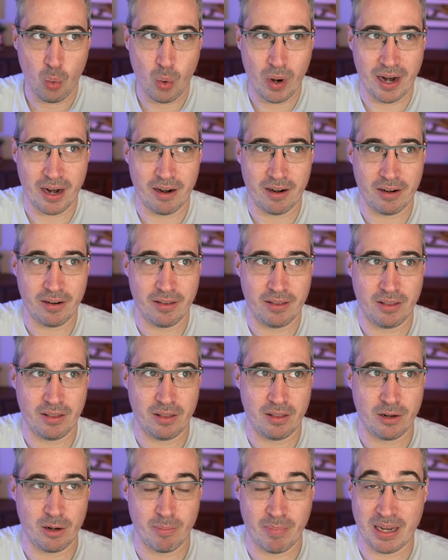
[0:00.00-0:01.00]
where
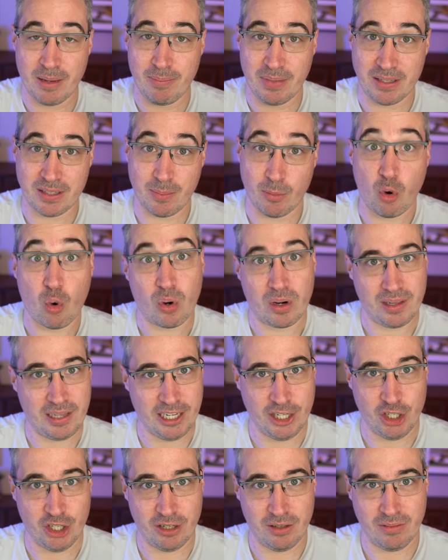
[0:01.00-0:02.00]
there might be some
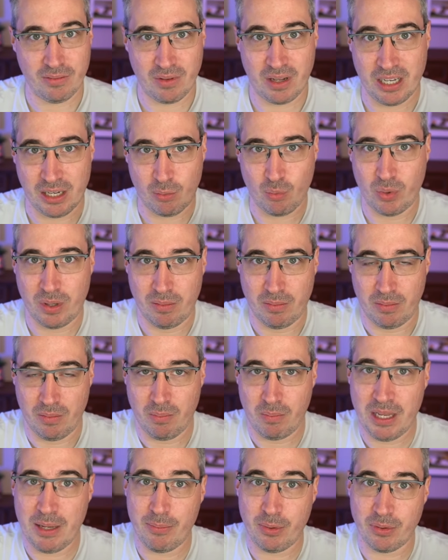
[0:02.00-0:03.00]
correlation. Like, would
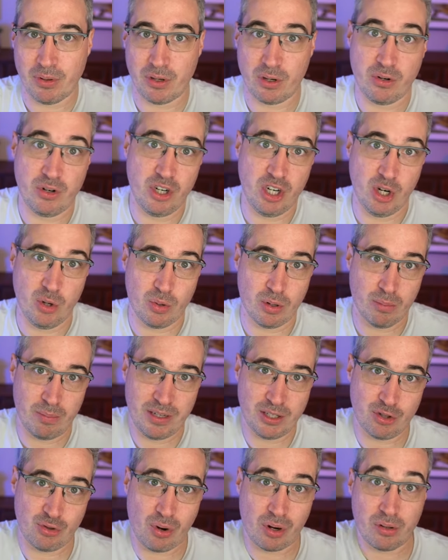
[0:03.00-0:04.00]
people that are newer
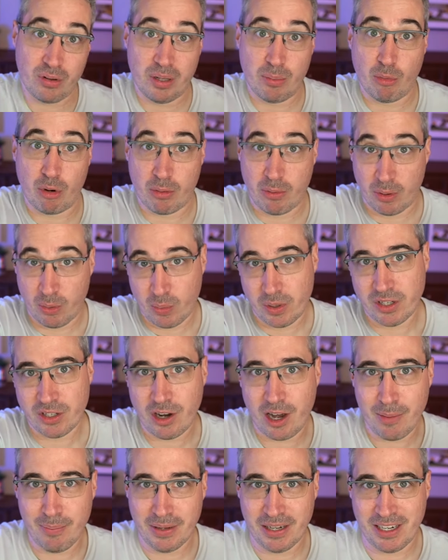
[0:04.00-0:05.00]
be struggling more with one
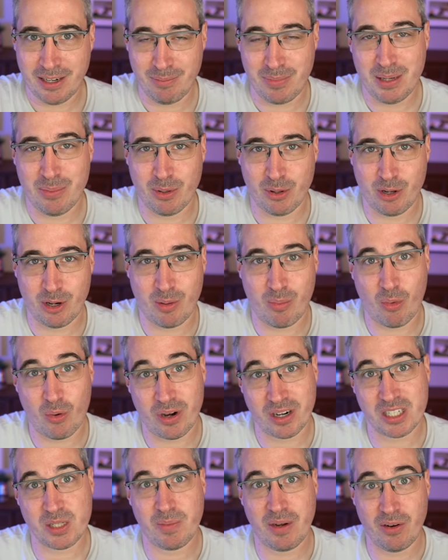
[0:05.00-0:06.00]
topic and people that are
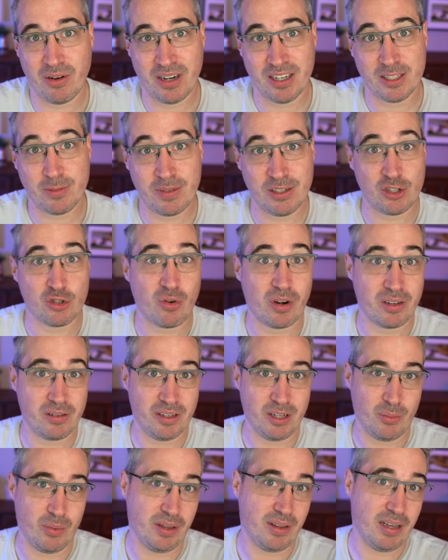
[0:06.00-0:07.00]
more experienced be
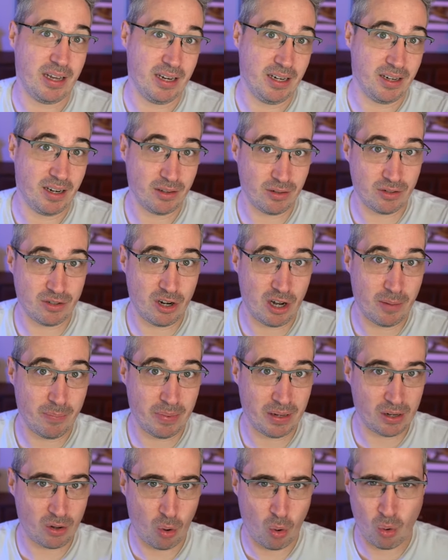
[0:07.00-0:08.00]
struggling with another
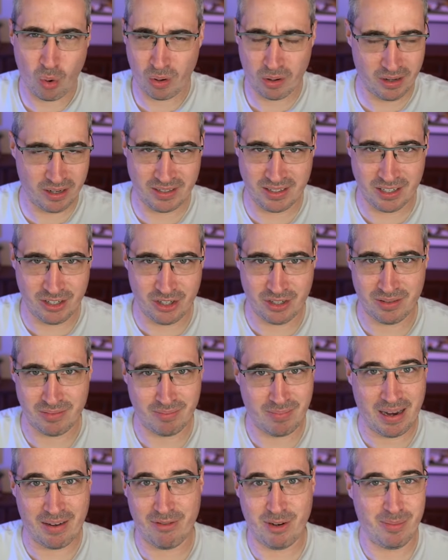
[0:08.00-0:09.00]
topic? Or is it
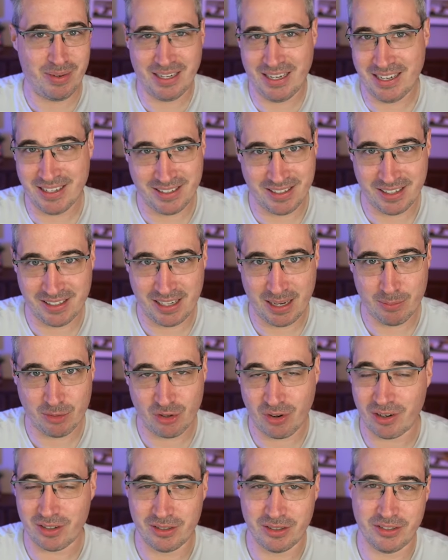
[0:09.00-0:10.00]
just everybody has the same
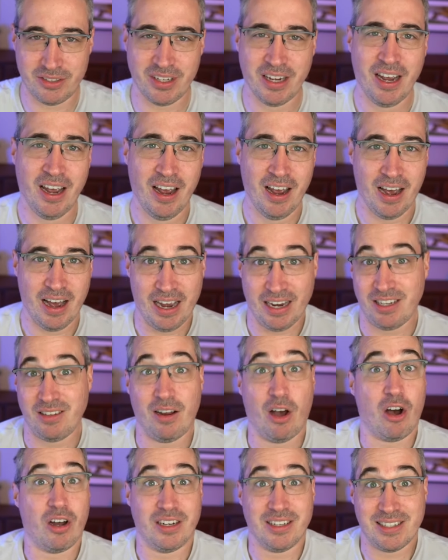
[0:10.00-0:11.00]
struggles? I
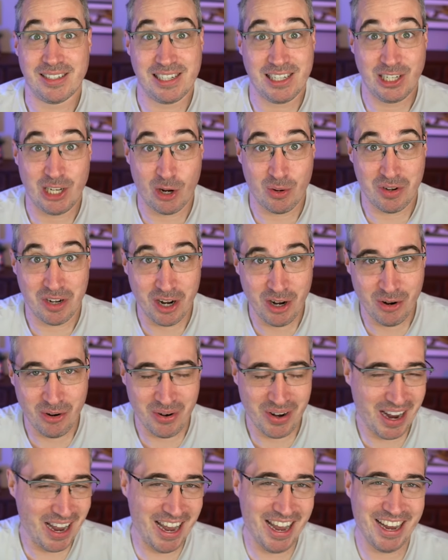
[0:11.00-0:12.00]
honestly don't
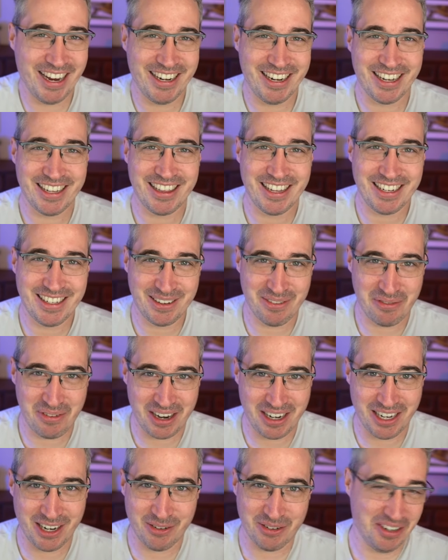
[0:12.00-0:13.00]
know. And I'd like to
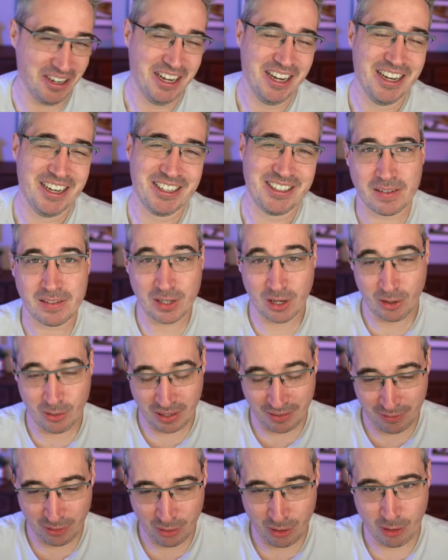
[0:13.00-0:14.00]
find out so
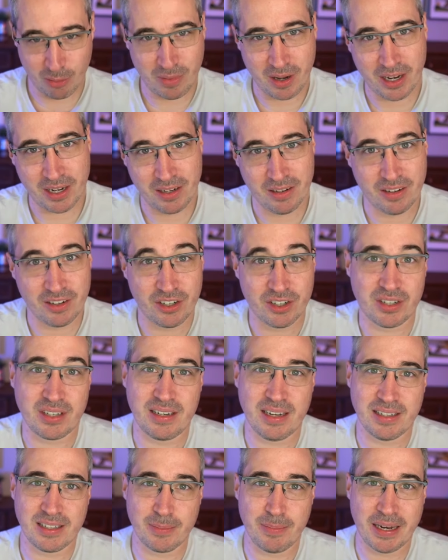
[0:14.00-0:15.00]
if you don't mind
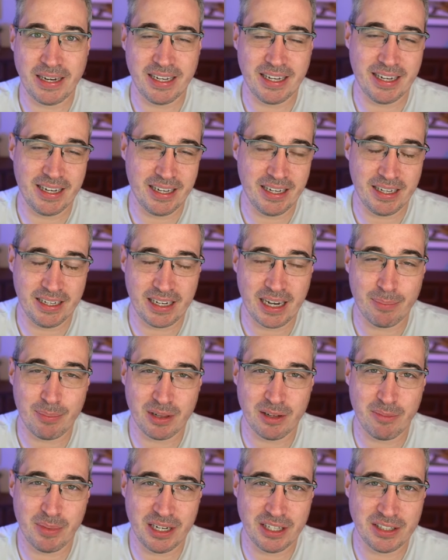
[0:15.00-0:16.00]
just spending a
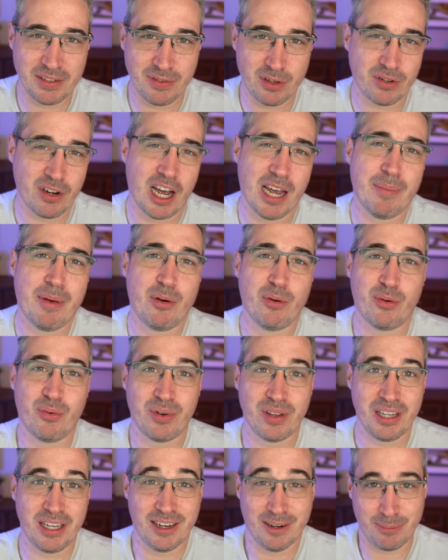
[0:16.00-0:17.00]
couple of minutes of your time, I would
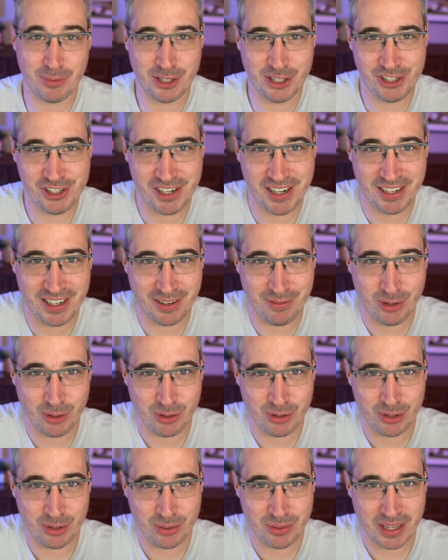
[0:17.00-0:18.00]
really appreciate if
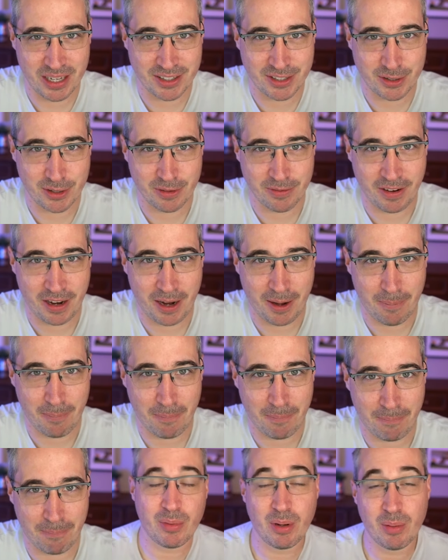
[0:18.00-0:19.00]
you could do that survey.
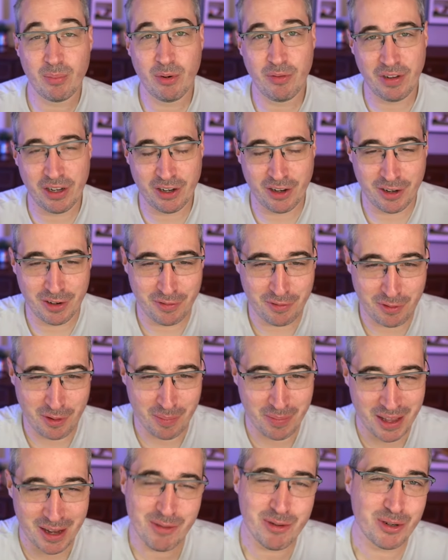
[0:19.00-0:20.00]
But moving on
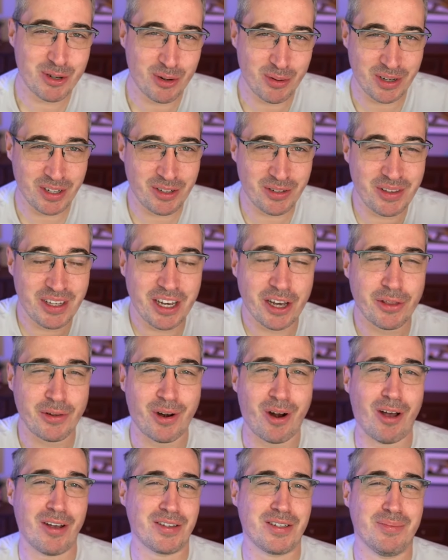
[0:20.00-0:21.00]
from that, we'll go into the
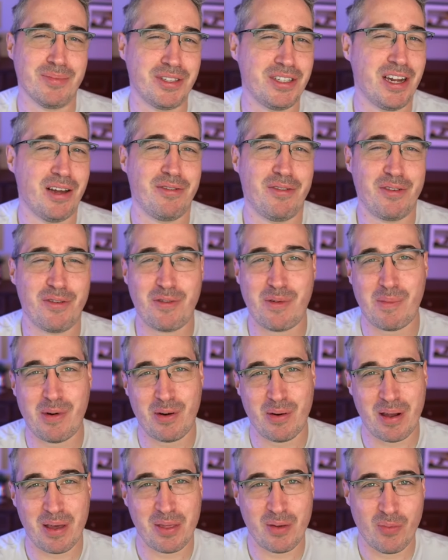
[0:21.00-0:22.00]
other awesome stuff
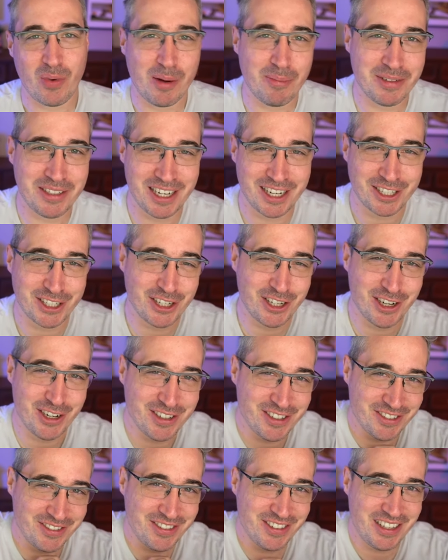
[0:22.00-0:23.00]
from around the web section
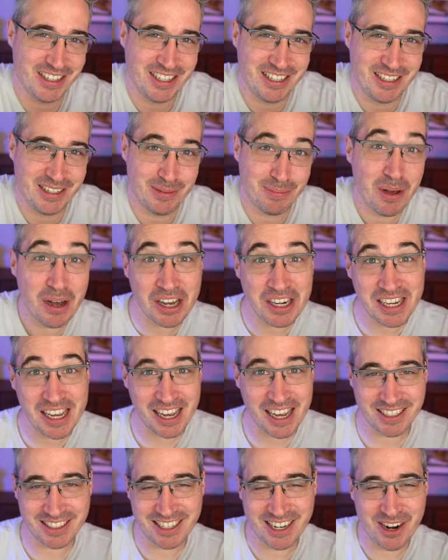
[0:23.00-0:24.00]
of the
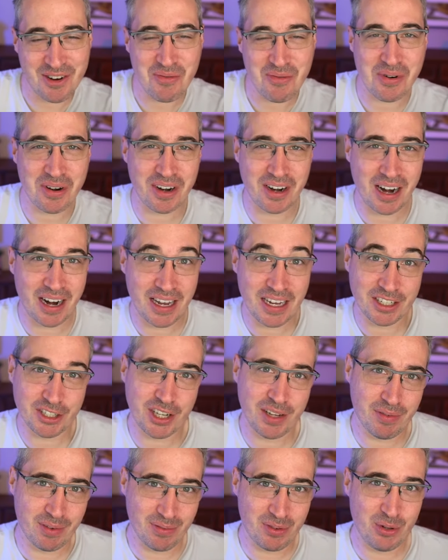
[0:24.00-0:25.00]
podcast now, where I
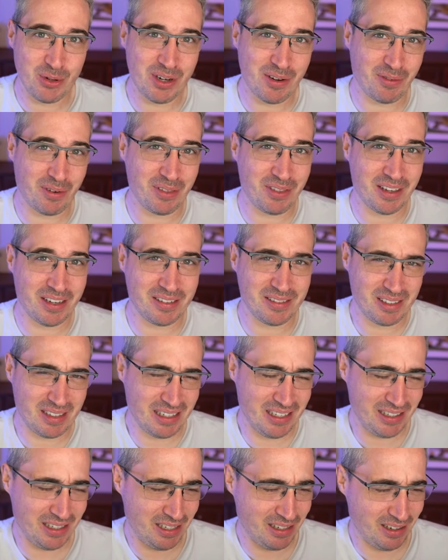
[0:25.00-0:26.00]
actually have a few different things.
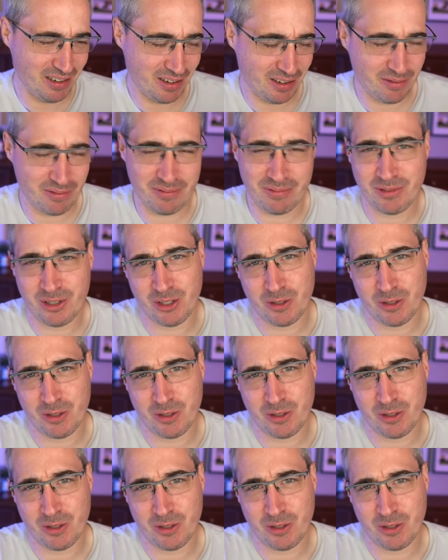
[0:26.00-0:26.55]
Lately, I've